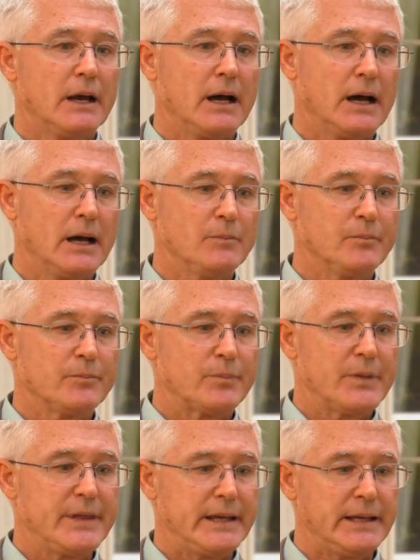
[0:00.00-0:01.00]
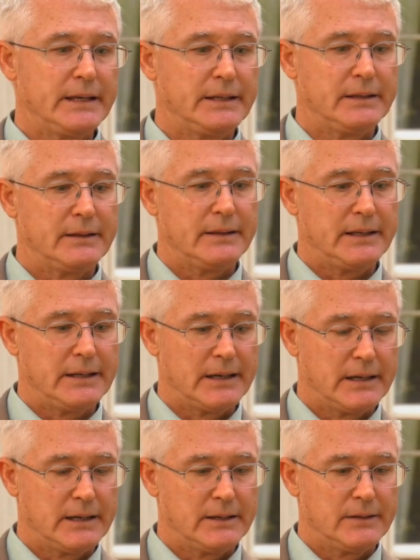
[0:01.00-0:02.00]
Um, the, the,
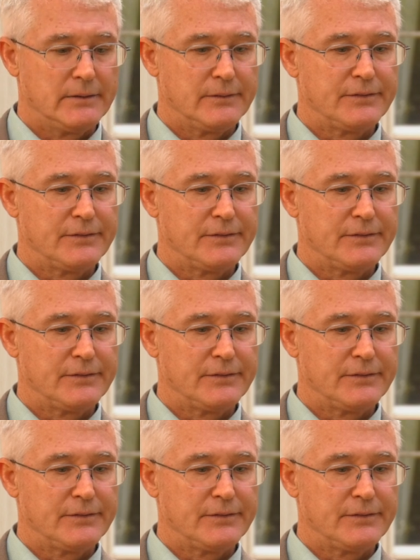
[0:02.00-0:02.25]
uh,